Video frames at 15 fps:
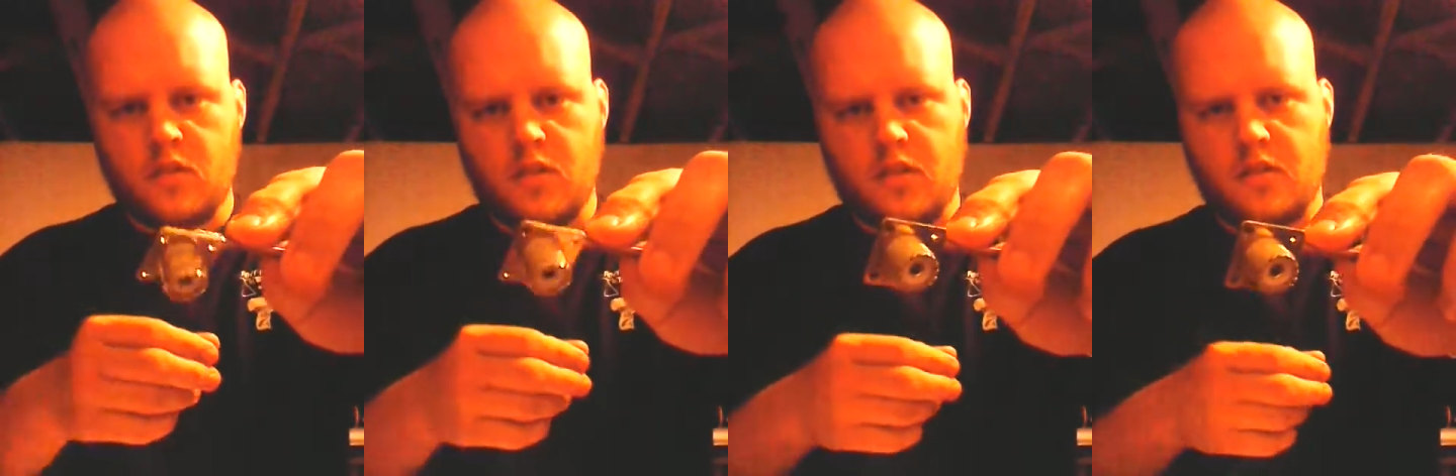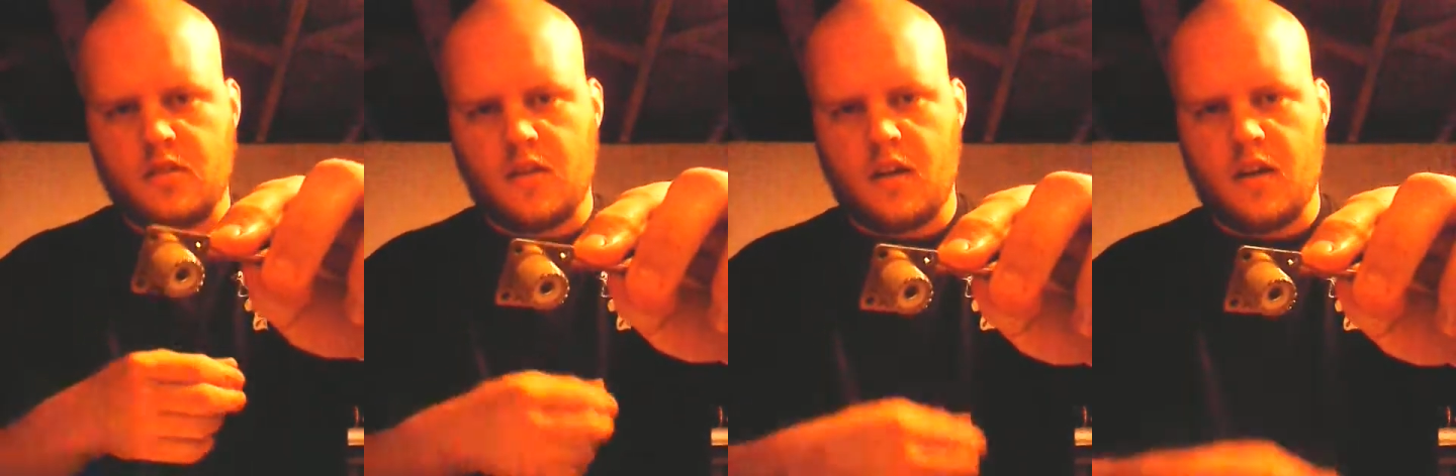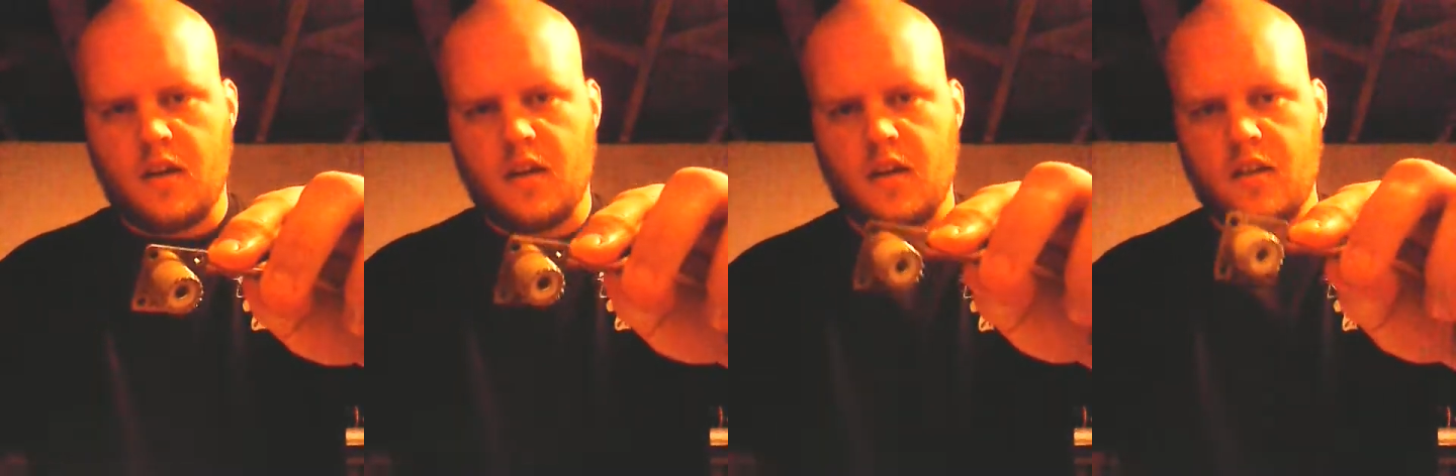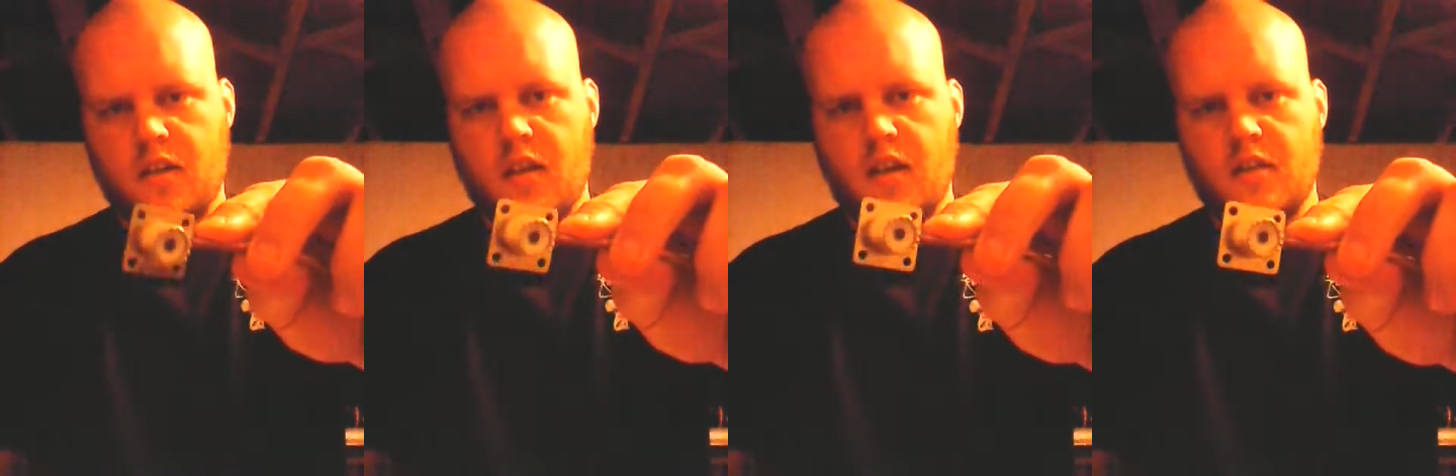As you can see here,
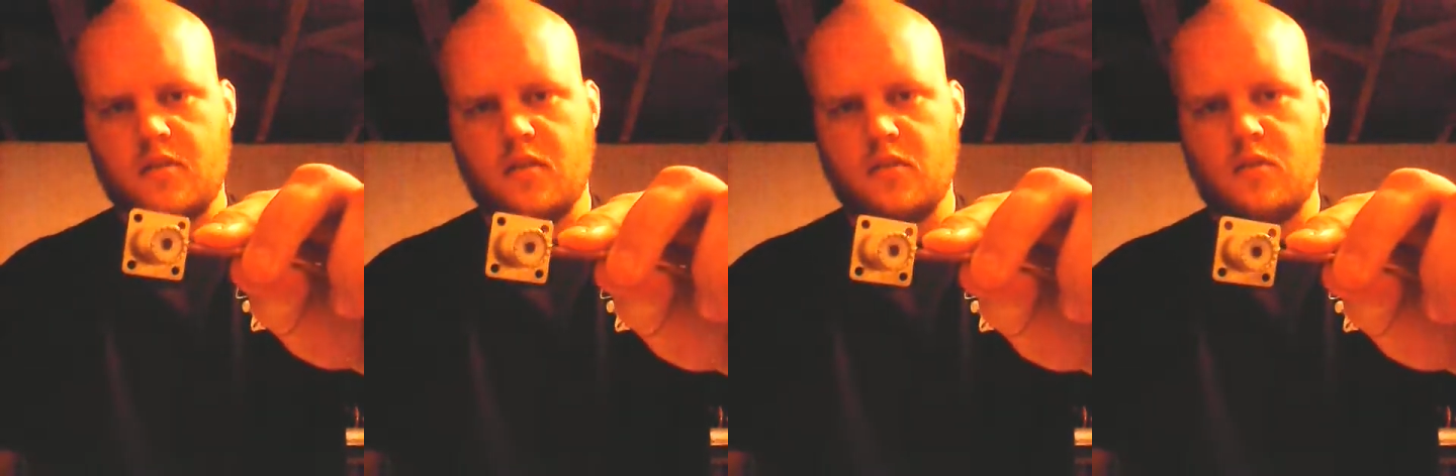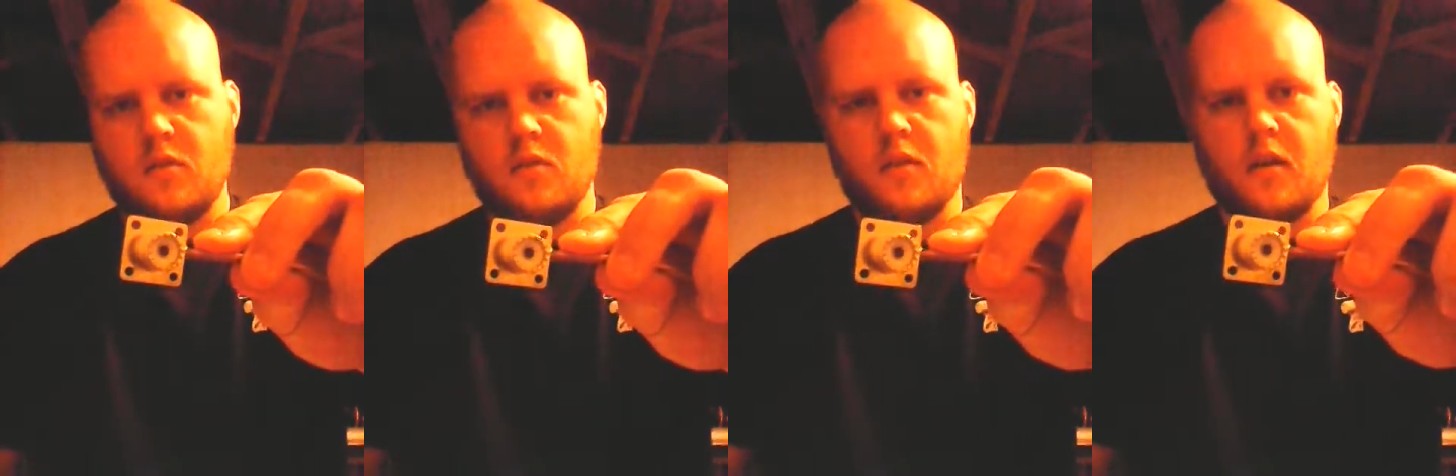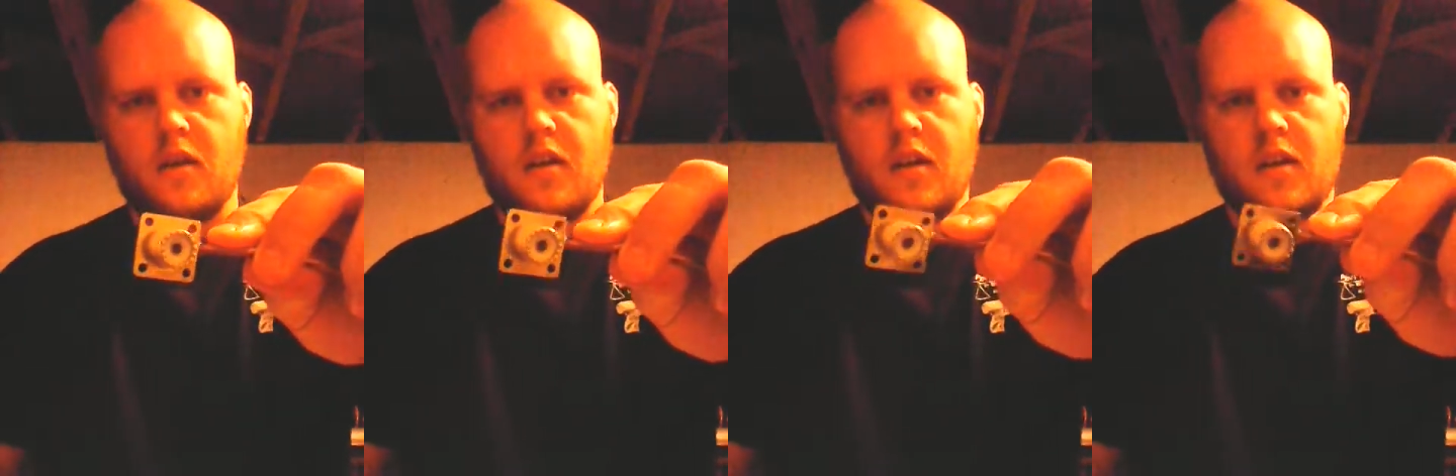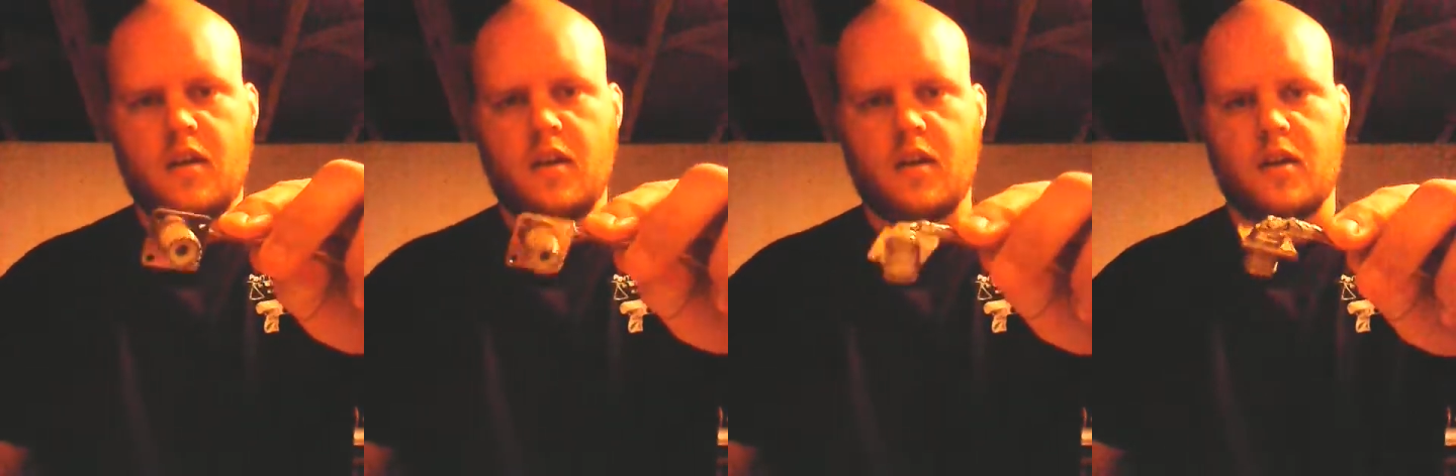I got the
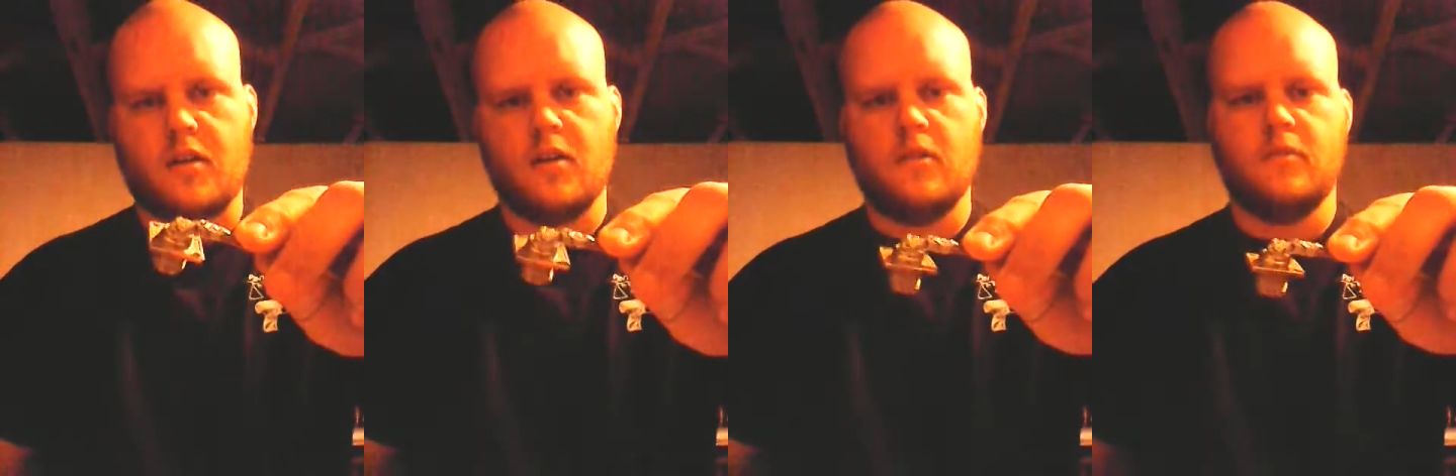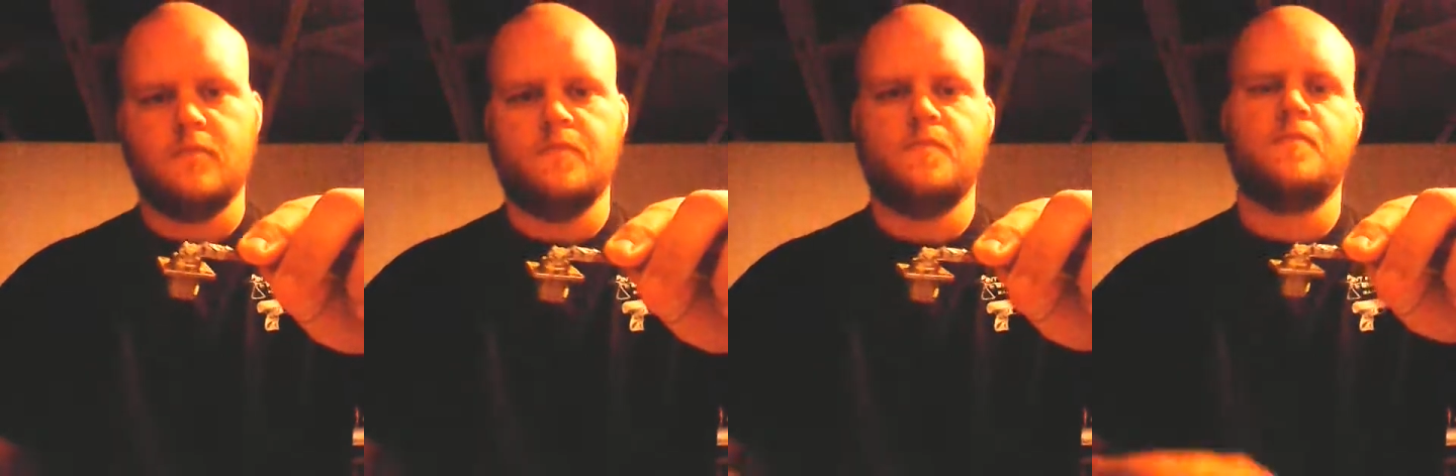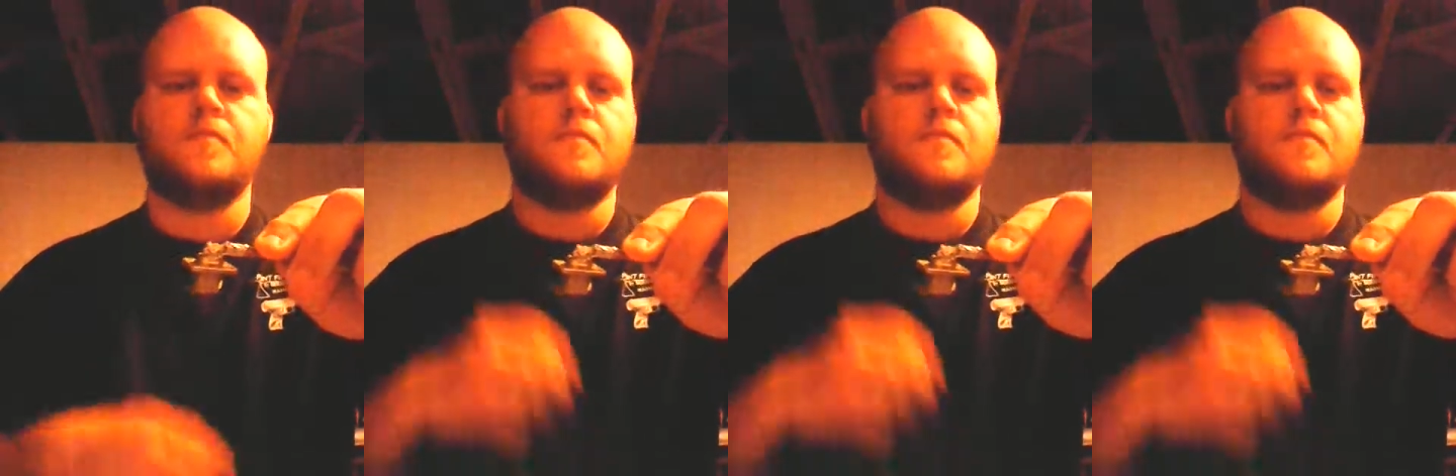SO239 connector.